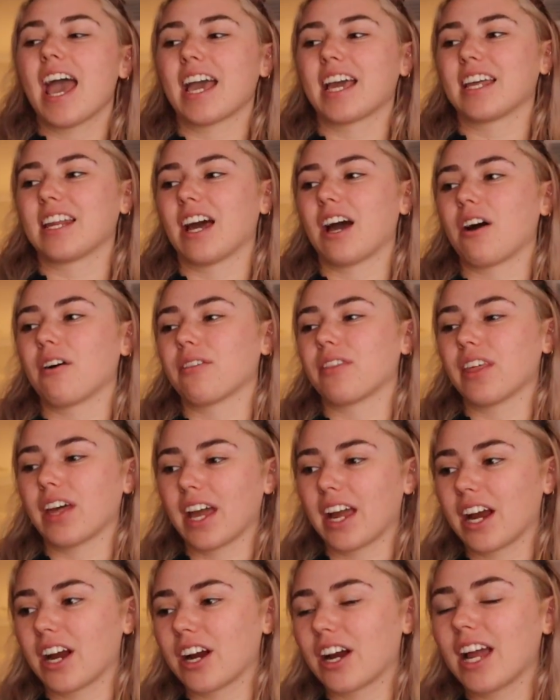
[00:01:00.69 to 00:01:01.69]
hanging out
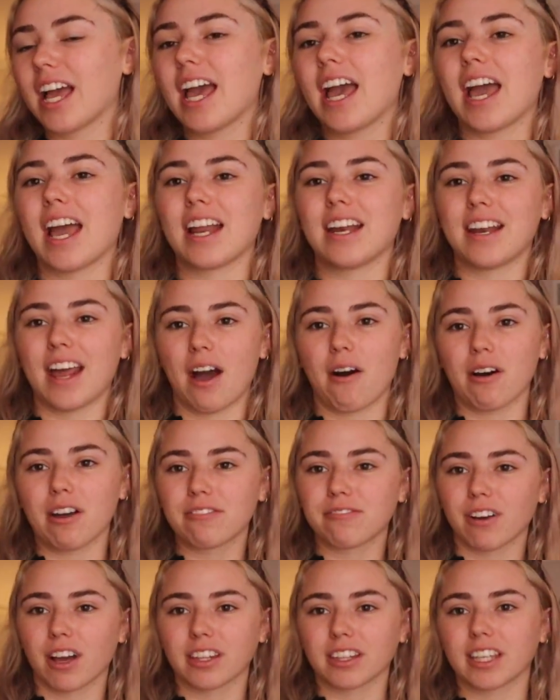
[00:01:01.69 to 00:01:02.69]
there, and now I
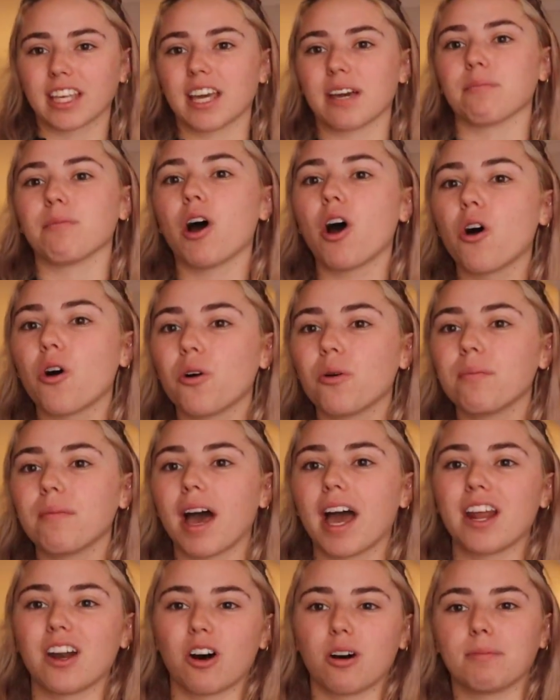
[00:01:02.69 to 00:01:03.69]
finally am home
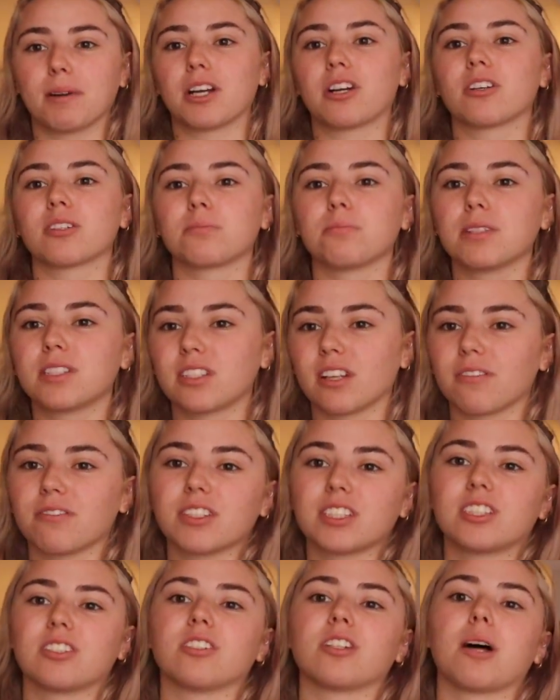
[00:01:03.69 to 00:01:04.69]
and all my Christmas stuff
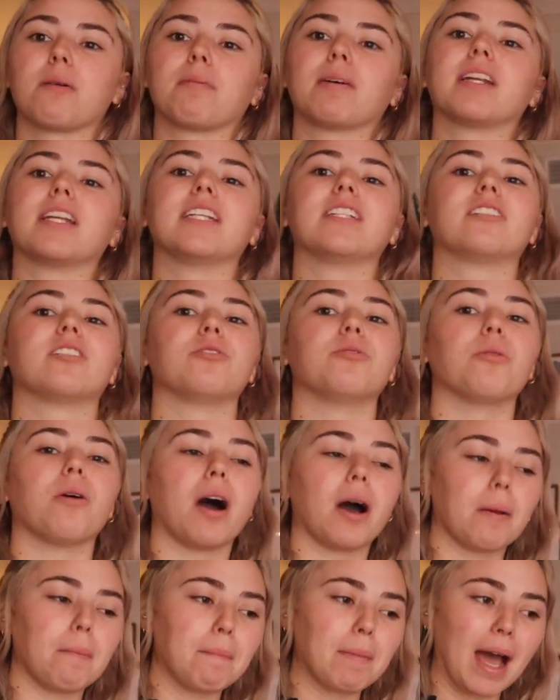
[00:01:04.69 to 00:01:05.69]
is still up. I need to
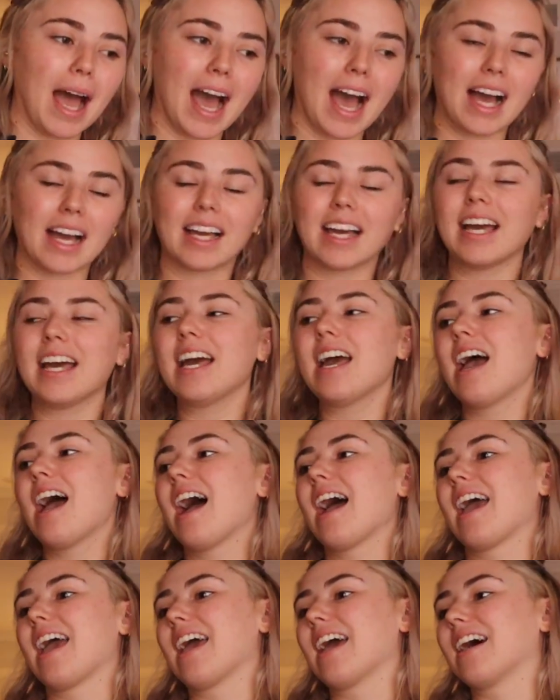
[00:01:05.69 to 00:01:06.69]
unpack
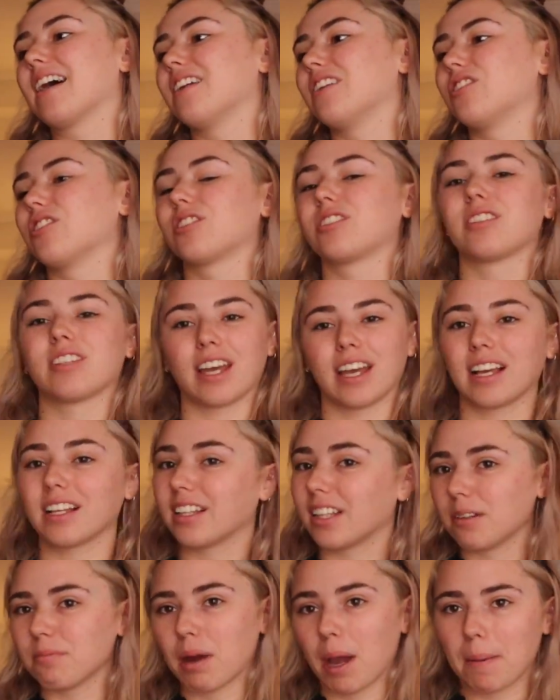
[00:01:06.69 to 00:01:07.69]
and just like
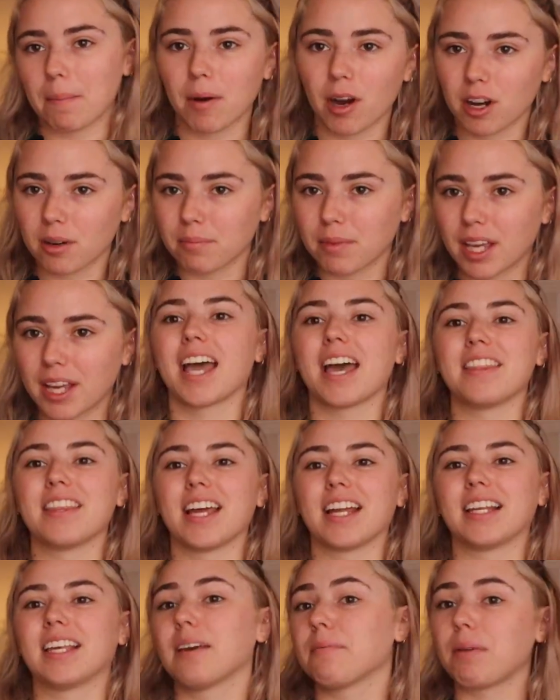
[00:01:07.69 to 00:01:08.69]
clean my apartment and
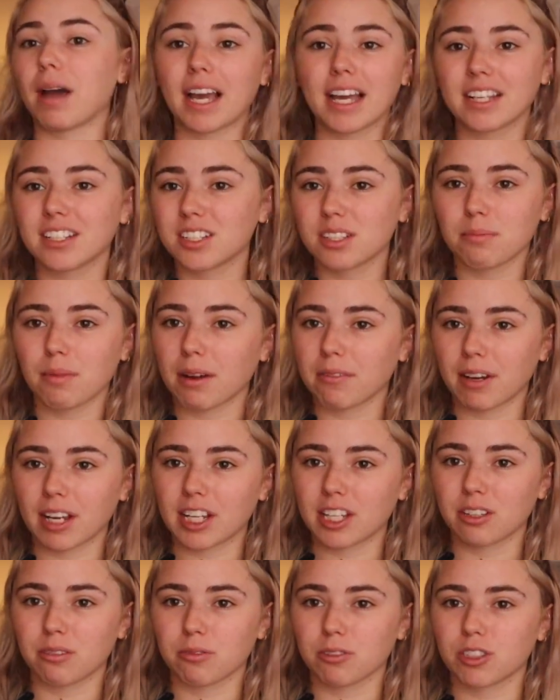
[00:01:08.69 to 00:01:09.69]
then get back into my
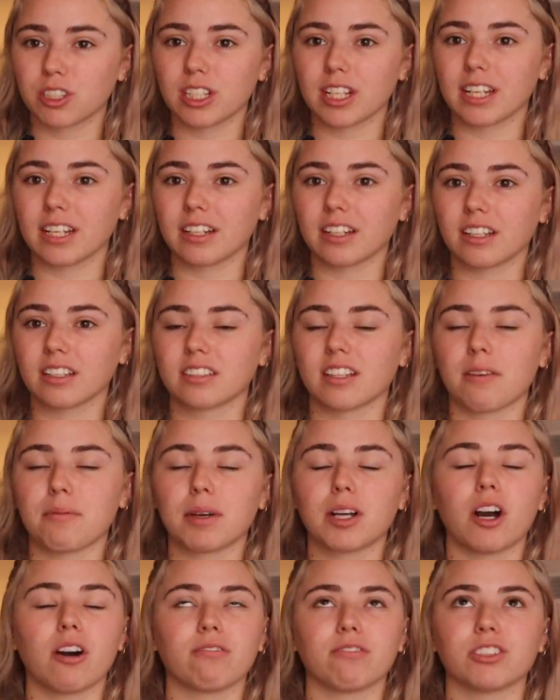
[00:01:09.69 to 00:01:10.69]
regular routine because I've
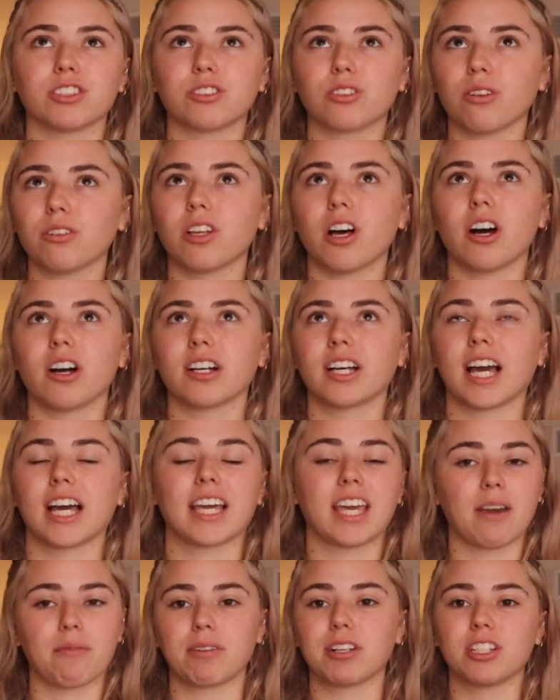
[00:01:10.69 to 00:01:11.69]
been gone for so long. I
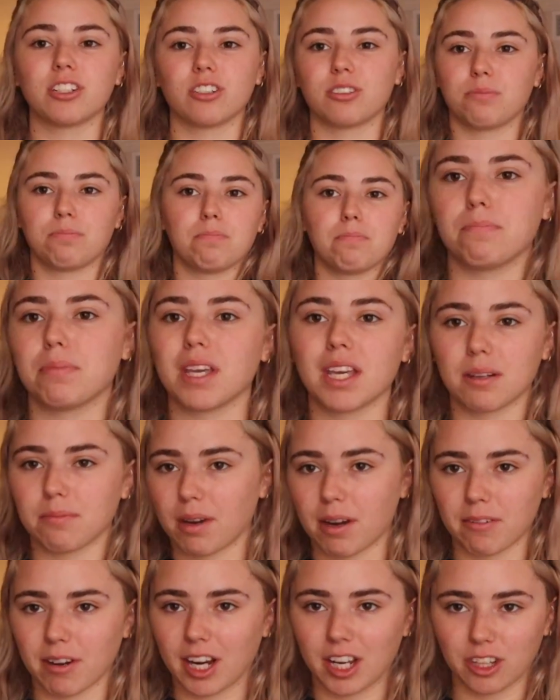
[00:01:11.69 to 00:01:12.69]
can't wait to just be in
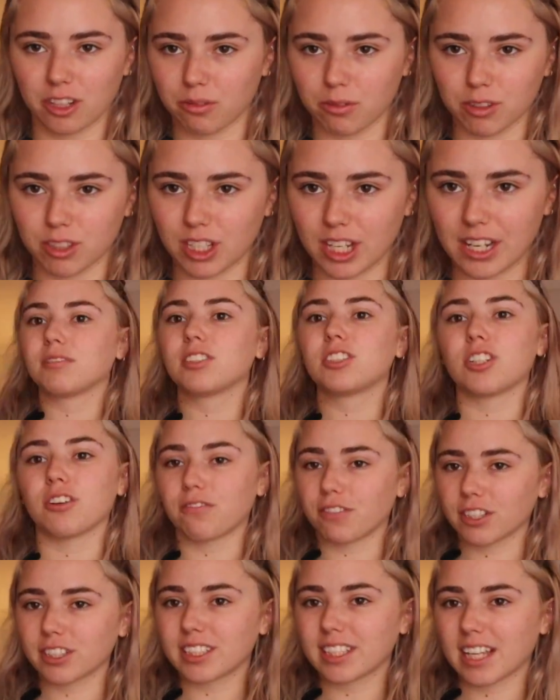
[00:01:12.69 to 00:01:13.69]
my regular routine. So
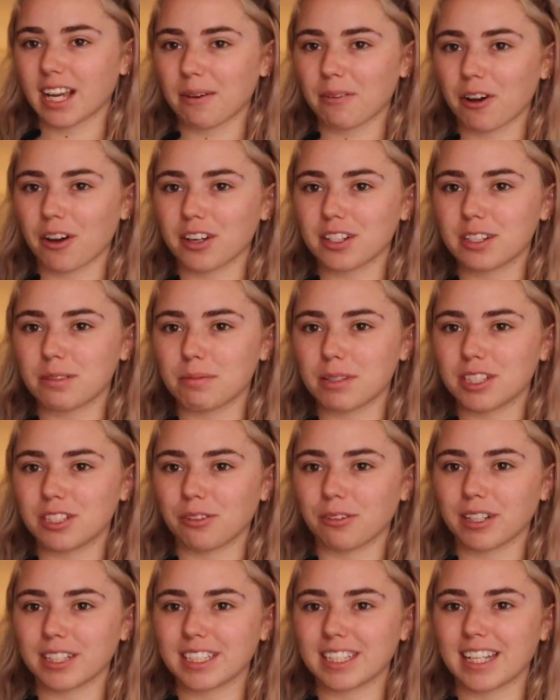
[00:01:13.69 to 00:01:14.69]
first thing I'm going to be
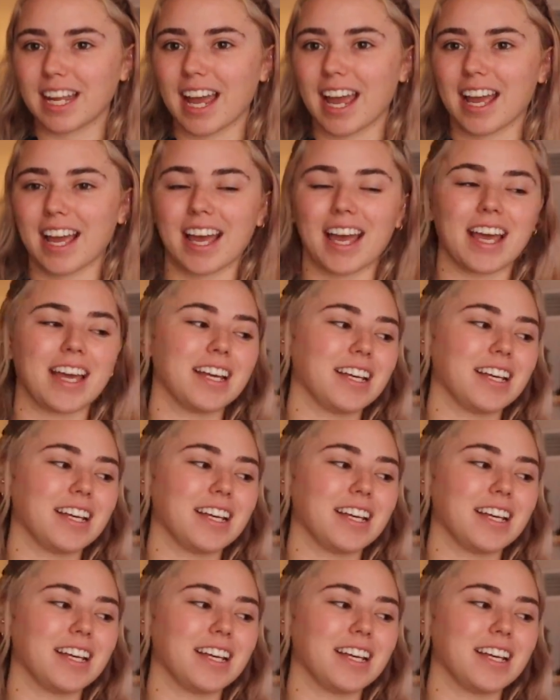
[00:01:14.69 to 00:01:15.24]
doing today